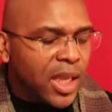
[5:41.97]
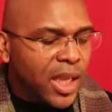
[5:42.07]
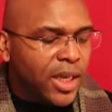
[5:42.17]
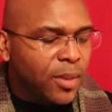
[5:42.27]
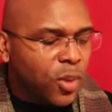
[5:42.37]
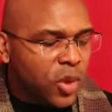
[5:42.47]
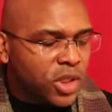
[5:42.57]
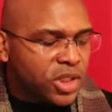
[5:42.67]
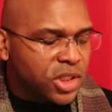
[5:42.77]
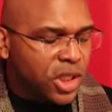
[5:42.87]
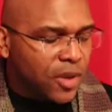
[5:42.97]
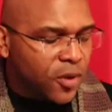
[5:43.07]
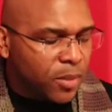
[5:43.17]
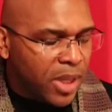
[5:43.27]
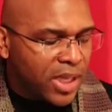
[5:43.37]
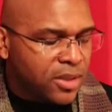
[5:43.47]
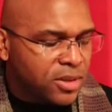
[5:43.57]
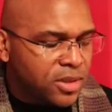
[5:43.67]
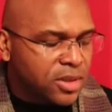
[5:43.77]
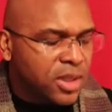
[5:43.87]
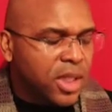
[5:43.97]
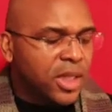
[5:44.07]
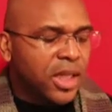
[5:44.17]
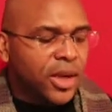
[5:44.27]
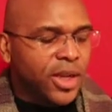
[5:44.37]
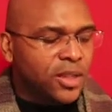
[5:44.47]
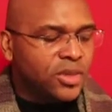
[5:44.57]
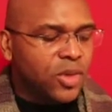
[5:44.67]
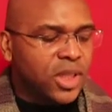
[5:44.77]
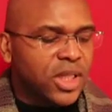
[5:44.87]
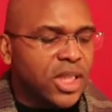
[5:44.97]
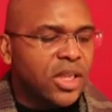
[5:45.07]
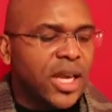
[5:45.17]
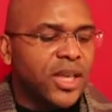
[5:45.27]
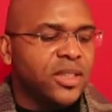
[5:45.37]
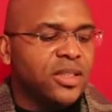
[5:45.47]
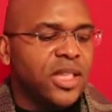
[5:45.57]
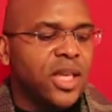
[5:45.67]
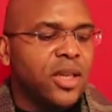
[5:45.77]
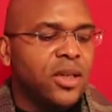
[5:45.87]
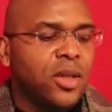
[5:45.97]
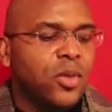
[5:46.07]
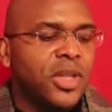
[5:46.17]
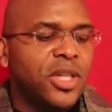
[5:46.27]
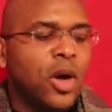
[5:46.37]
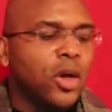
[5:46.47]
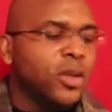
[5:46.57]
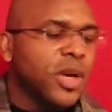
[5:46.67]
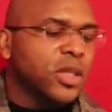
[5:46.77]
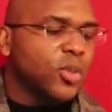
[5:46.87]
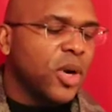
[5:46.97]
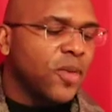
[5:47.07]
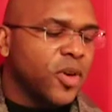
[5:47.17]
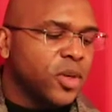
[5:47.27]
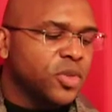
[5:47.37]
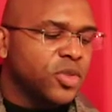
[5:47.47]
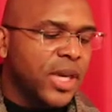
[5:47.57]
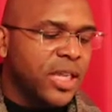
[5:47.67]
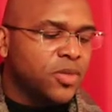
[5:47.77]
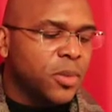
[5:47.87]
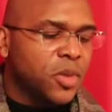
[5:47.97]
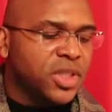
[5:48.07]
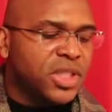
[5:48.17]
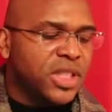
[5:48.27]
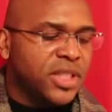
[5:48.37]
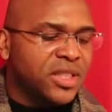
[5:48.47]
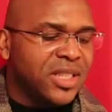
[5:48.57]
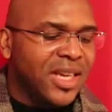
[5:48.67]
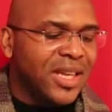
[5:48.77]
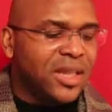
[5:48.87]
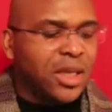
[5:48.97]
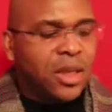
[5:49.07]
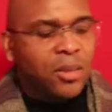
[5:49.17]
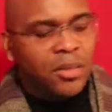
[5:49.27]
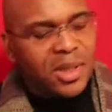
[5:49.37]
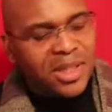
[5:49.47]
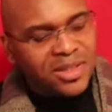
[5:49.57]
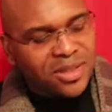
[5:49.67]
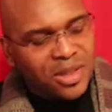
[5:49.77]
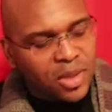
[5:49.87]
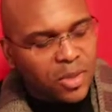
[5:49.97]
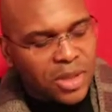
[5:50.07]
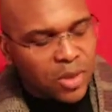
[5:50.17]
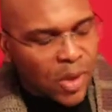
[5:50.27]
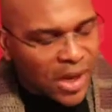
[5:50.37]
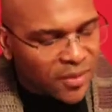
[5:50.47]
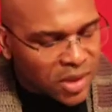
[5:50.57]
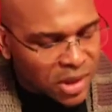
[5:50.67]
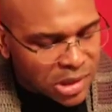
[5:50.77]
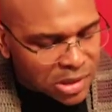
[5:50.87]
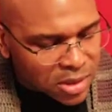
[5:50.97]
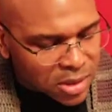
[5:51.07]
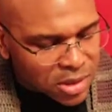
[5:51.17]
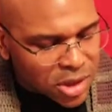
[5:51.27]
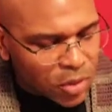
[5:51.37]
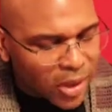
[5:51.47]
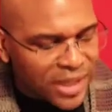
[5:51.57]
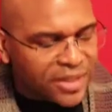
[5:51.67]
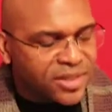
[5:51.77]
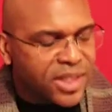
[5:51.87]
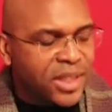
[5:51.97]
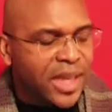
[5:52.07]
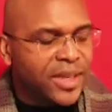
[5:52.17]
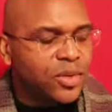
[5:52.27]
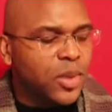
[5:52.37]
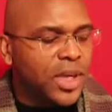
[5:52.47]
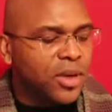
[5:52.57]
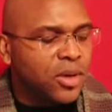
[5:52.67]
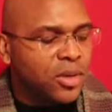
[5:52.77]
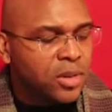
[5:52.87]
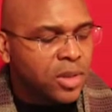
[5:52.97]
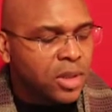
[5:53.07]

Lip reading: and a portion of her maidens. Now here's the one thing, you gotta understand, we talked about the proverb strange woman, what she does at night, but listen to what the wife does. She raises at night as well,